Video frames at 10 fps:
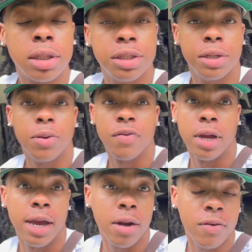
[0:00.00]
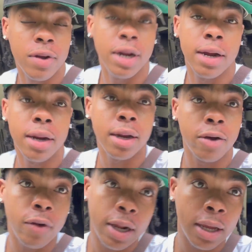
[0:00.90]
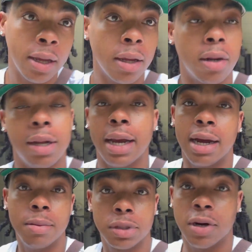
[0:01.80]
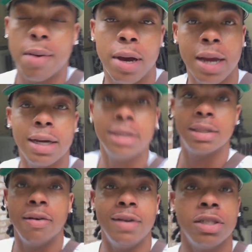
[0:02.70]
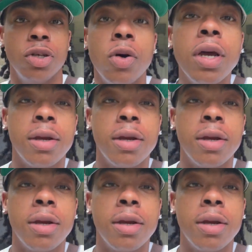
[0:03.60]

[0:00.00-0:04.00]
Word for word: Shit, we finna head over there. Get ready. You know, like, comment, subscribe, all that good stuff. Let's do it.